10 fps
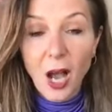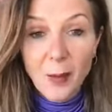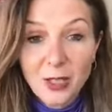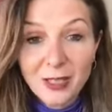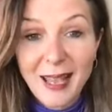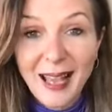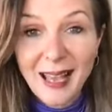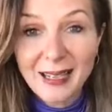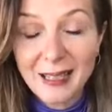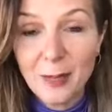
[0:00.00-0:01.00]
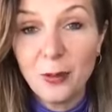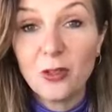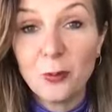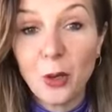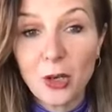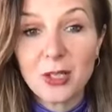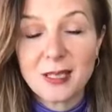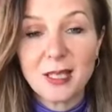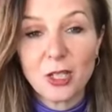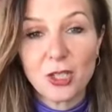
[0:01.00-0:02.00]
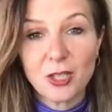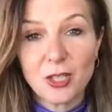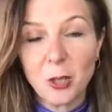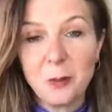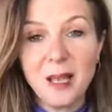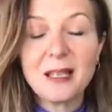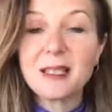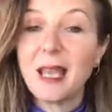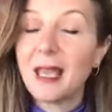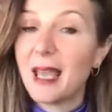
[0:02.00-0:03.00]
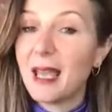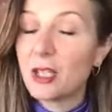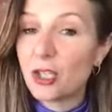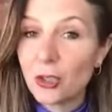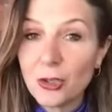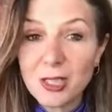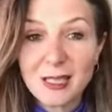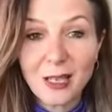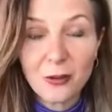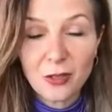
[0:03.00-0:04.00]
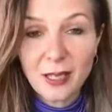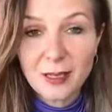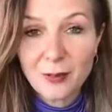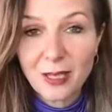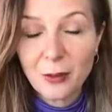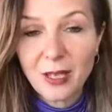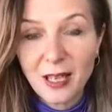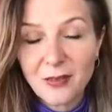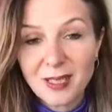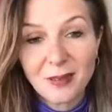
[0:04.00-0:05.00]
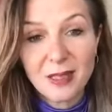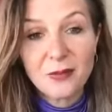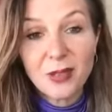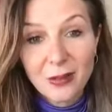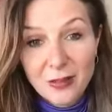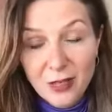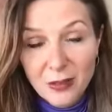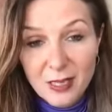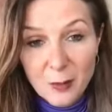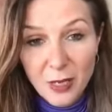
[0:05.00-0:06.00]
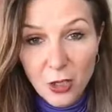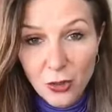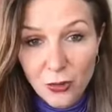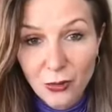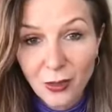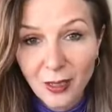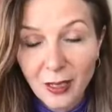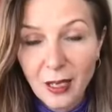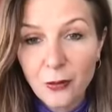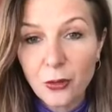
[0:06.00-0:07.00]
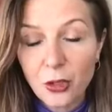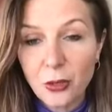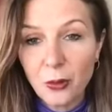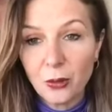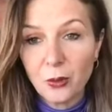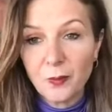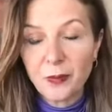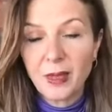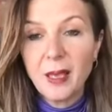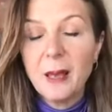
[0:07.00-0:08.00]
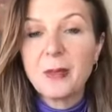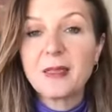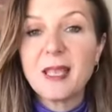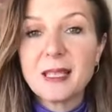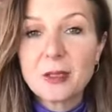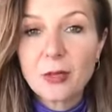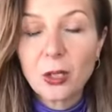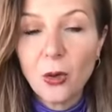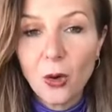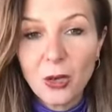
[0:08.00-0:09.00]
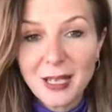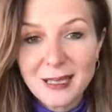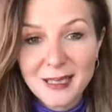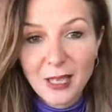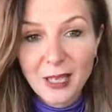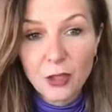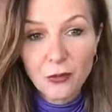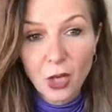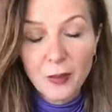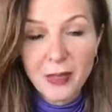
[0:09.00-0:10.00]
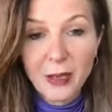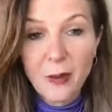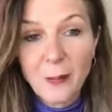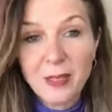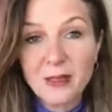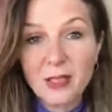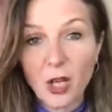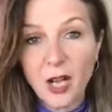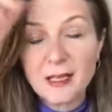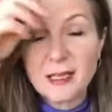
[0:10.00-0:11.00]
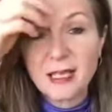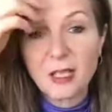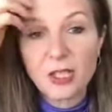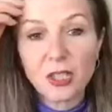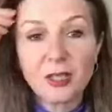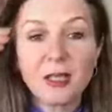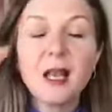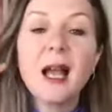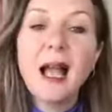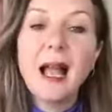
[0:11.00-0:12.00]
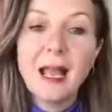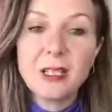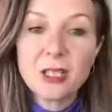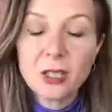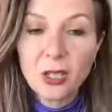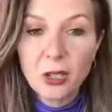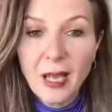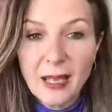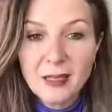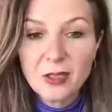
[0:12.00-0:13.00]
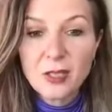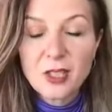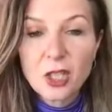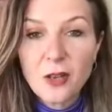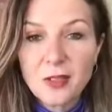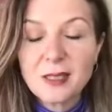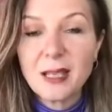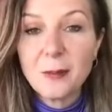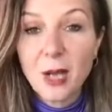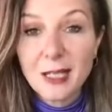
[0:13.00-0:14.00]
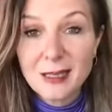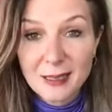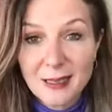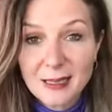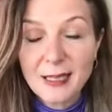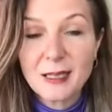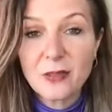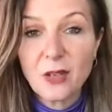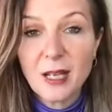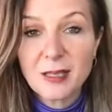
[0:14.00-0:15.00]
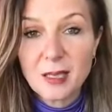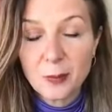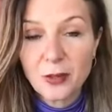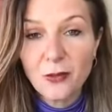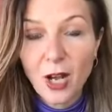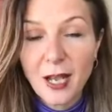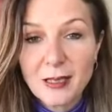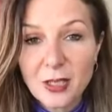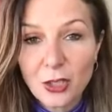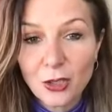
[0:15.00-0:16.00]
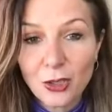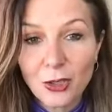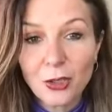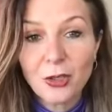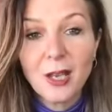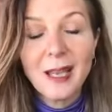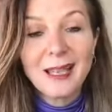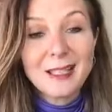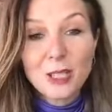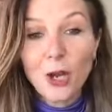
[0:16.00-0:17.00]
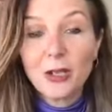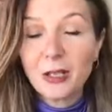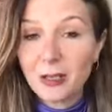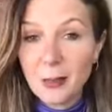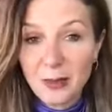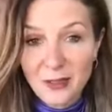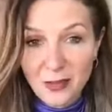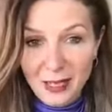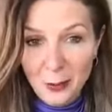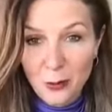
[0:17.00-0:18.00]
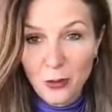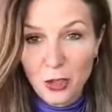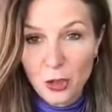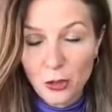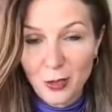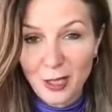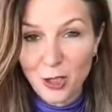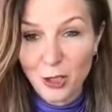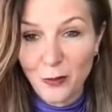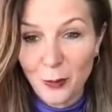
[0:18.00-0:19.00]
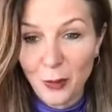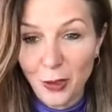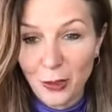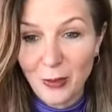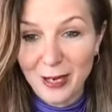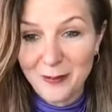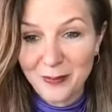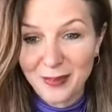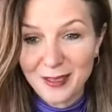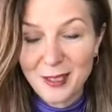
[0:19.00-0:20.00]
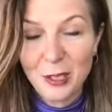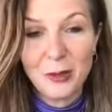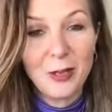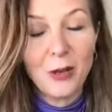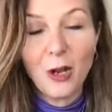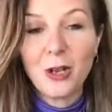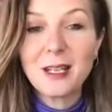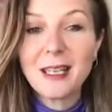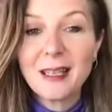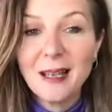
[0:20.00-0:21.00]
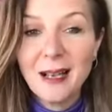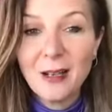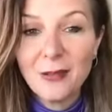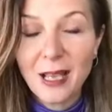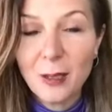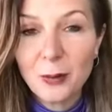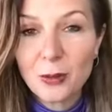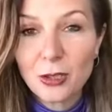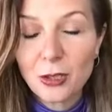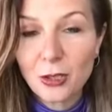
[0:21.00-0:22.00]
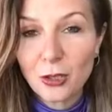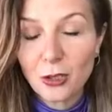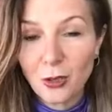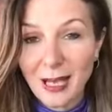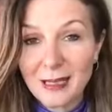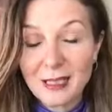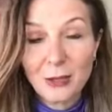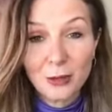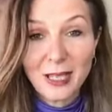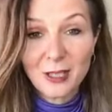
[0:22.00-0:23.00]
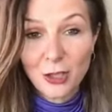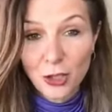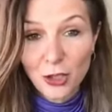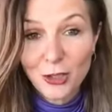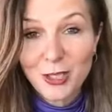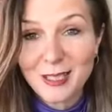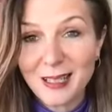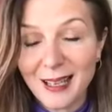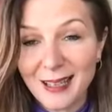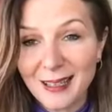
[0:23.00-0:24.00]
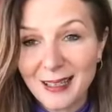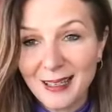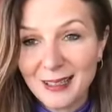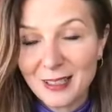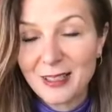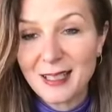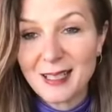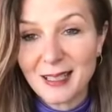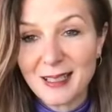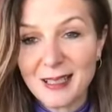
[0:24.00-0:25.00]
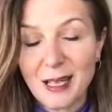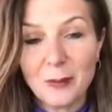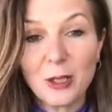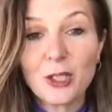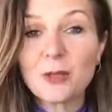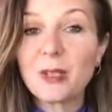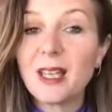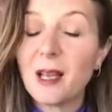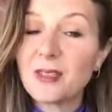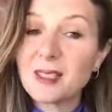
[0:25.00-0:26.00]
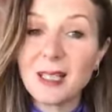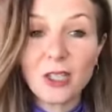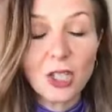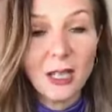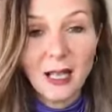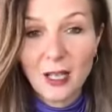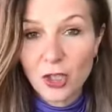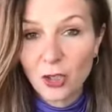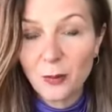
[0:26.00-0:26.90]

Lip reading: I'm going to add a couple of bonus sessions. So Monday and Tuesday of next week, we have something very, very special for you all. But these recordings that you've got that are up in the guide section, and the service that my success advisors provides to you, is only going to be available for the duration of the program. So they're only available to you until next Tuesday to this extent, because we have such a large